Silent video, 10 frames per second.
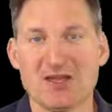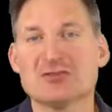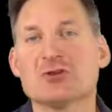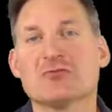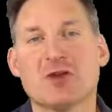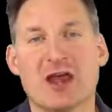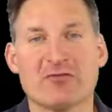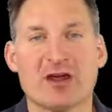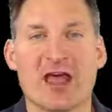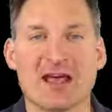So if you're
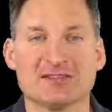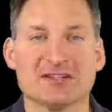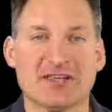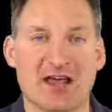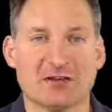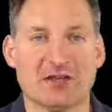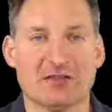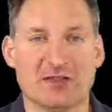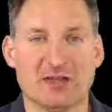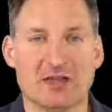ever asked to
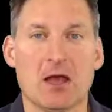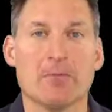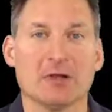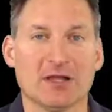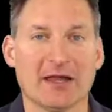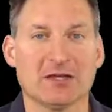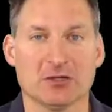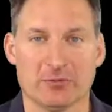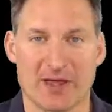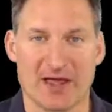calculate the
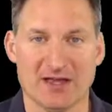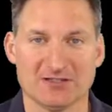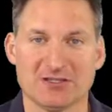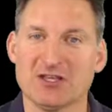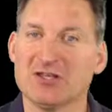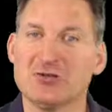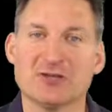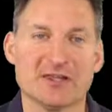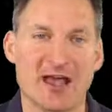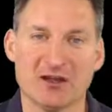molecular mass, you do
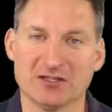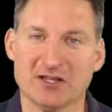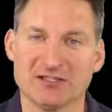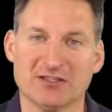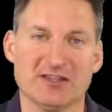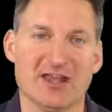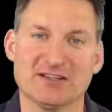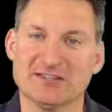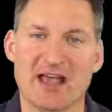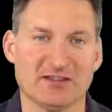the calculation
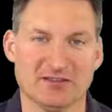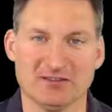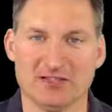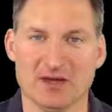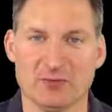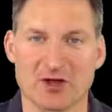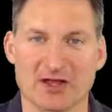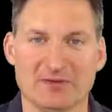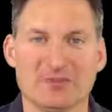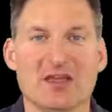exactly the same
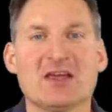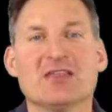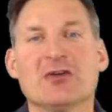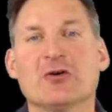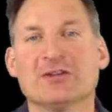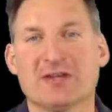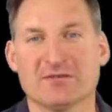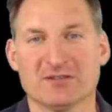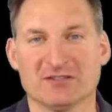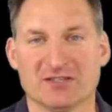way. The only
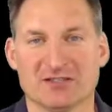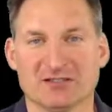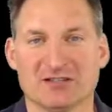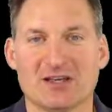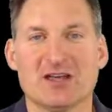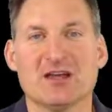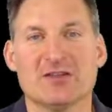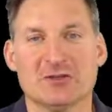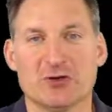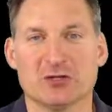difference is
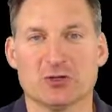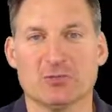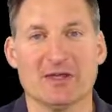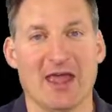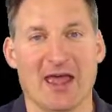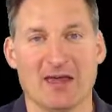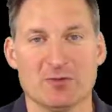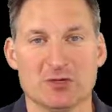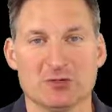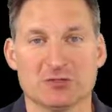the units would be
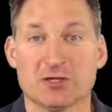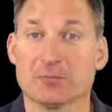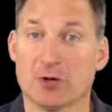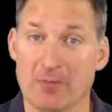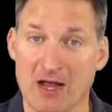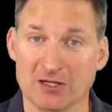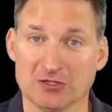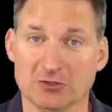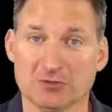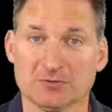AMUs per
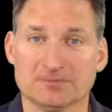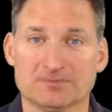molecule.